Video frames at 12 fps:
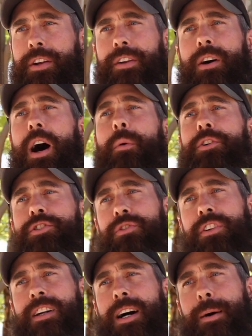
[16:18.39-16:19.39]
No, I want you to
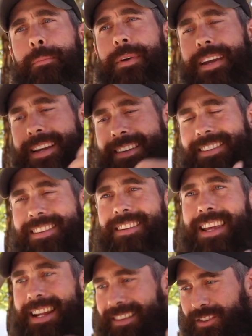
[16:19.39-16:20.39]
come
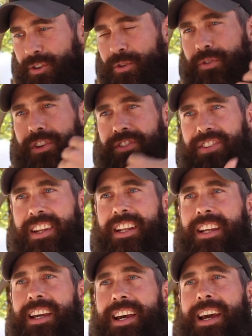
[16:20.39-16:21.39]
into the
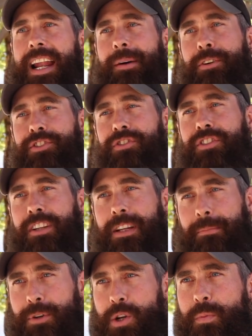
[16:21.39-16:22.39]
city, and I want you to
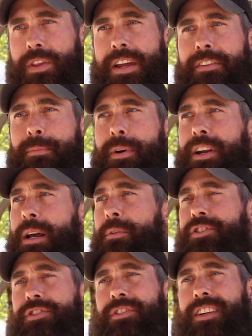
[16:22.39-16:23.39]
commune with everybody. I
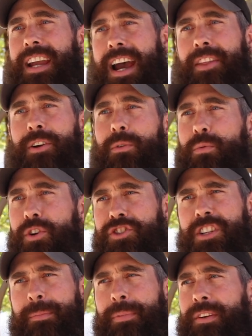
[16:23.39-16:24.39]
want you to gather and
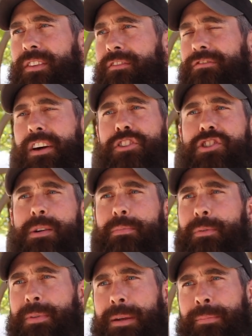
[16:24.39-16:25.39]
worship and fellowship
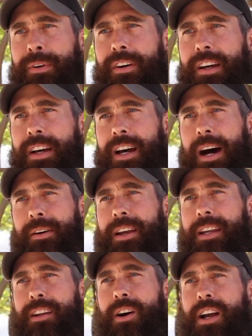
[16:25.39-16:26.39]
with people.
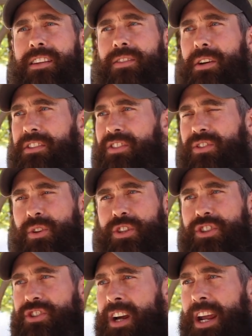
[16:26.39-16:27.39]
And so it's this
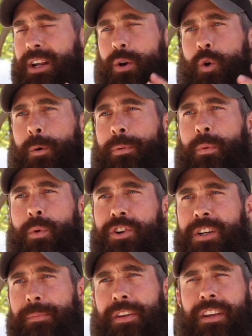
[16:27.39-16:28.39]
giant corporate
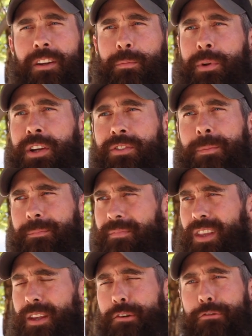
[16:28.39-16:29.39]
worship that takes place
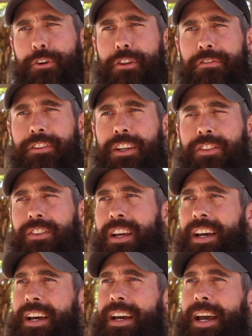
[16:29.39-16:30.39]
for the feast.
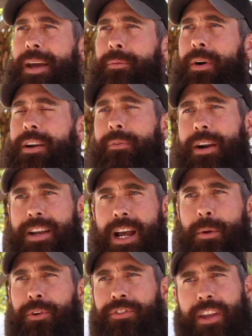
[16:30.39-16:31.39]
And right
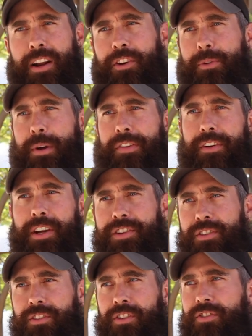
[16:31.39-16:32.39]
now we're scattered throughout the
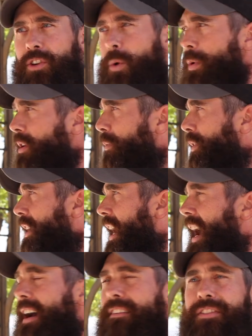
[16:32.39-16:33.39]
nations, and so we don't really
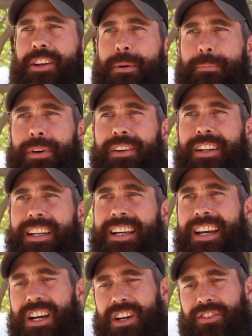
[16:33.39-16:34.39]
have the ability
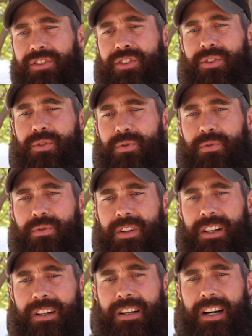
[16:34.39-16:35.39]
to
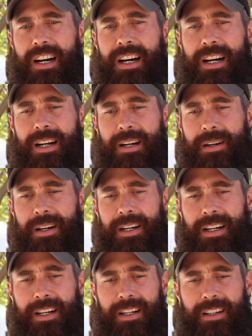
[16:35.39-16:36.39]

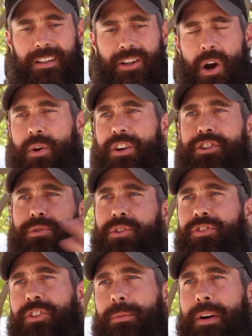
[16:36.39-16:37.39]
go to
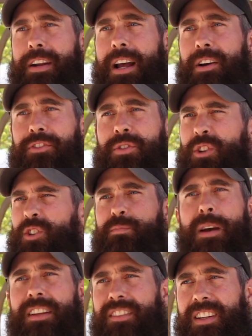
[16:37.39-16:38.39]
Jerusalem right now. It's too
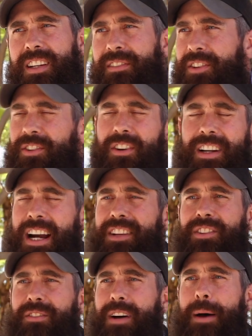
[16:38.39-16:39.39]
expensive, there's all
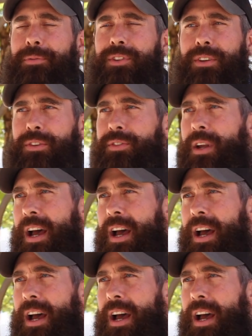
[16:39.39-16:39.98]
kinds of obstacles.